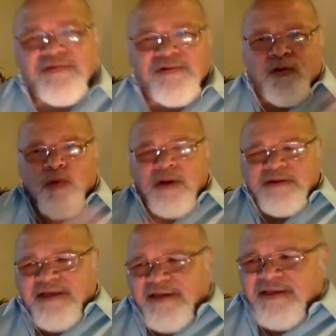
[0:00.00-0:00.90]
are well
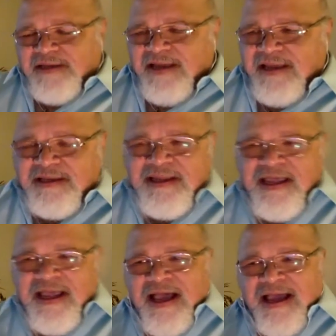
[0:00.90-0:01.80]
taken, and
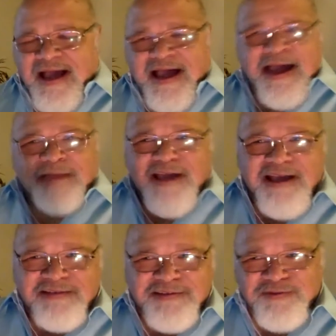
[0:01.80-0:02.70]
I have to
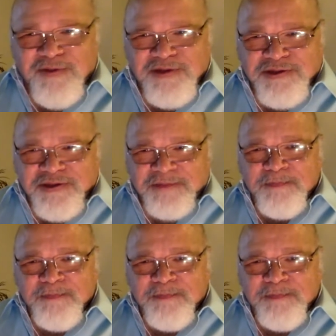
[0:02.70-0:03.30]
ask this question.